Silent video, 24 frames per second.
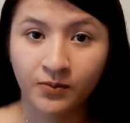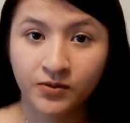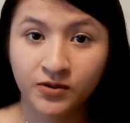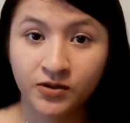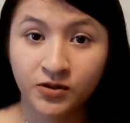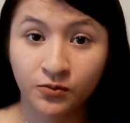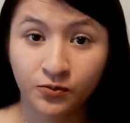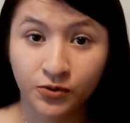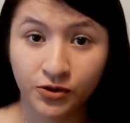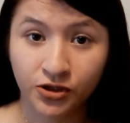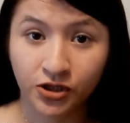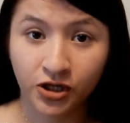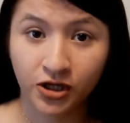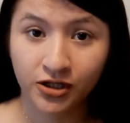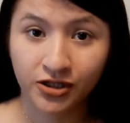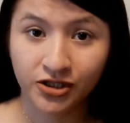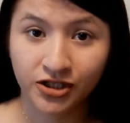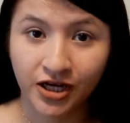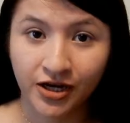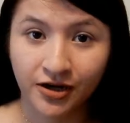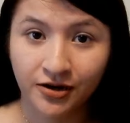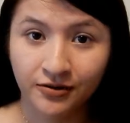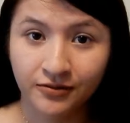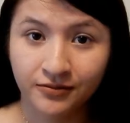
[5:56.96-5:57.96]
Super Shock
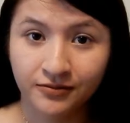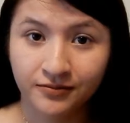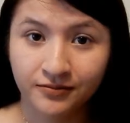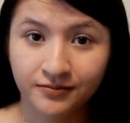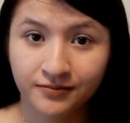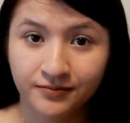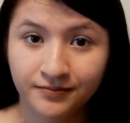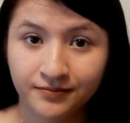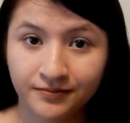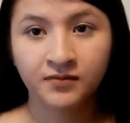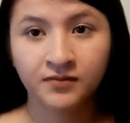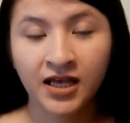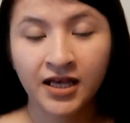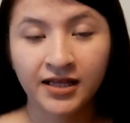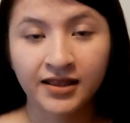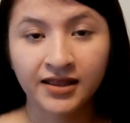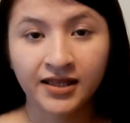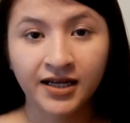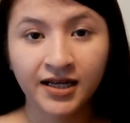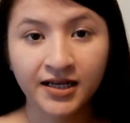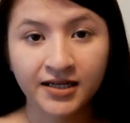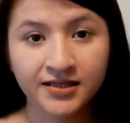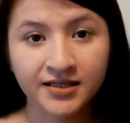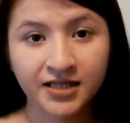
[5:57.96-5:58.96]
shadow.
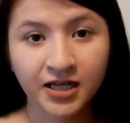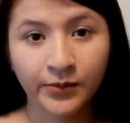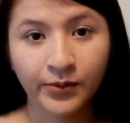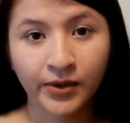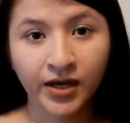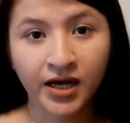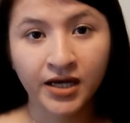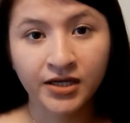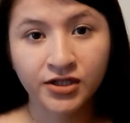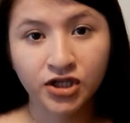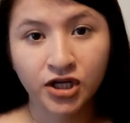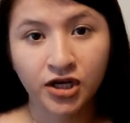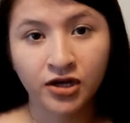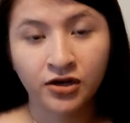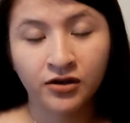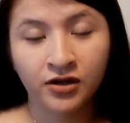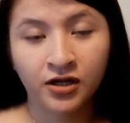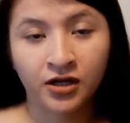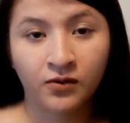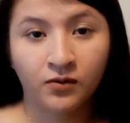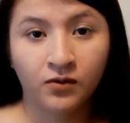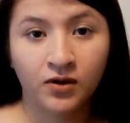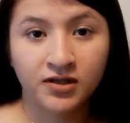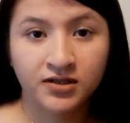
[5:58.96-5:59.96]
The next type of eyeshadow
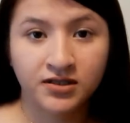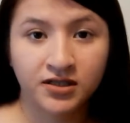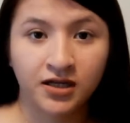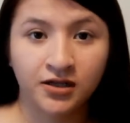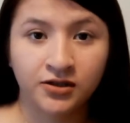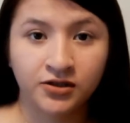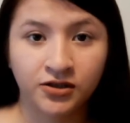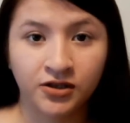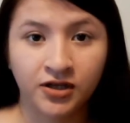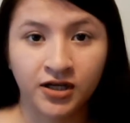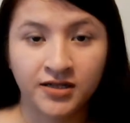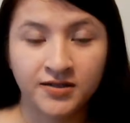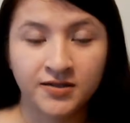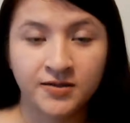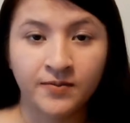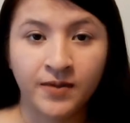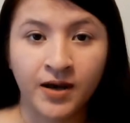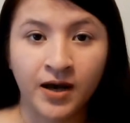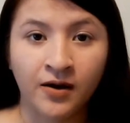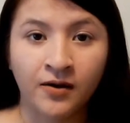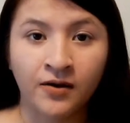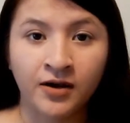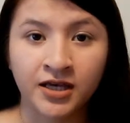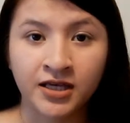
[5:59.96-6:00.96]
that I want to talk to you guys
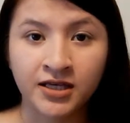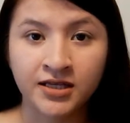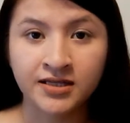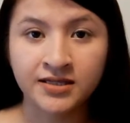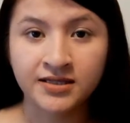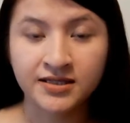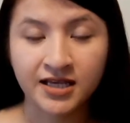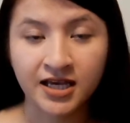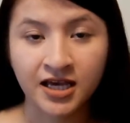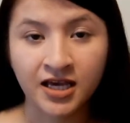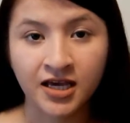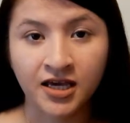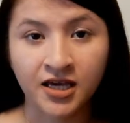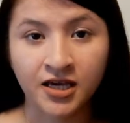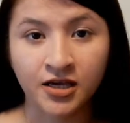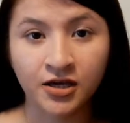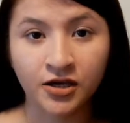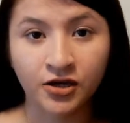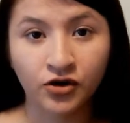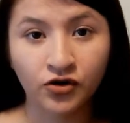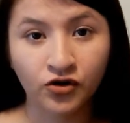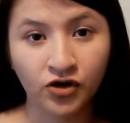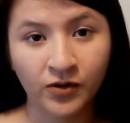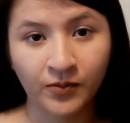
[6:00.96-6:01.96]
about is
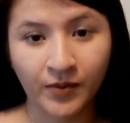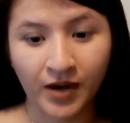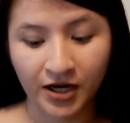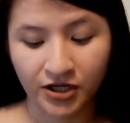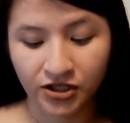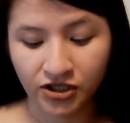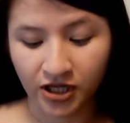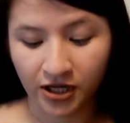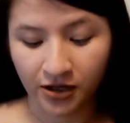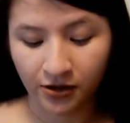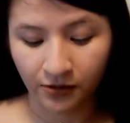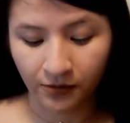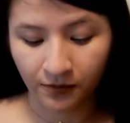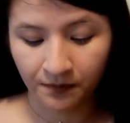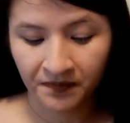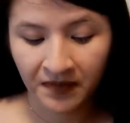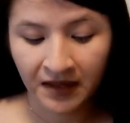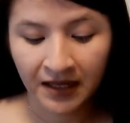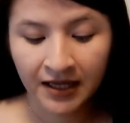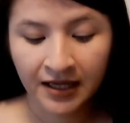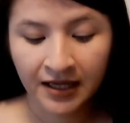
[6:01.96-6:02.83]
a cream eyeshadow.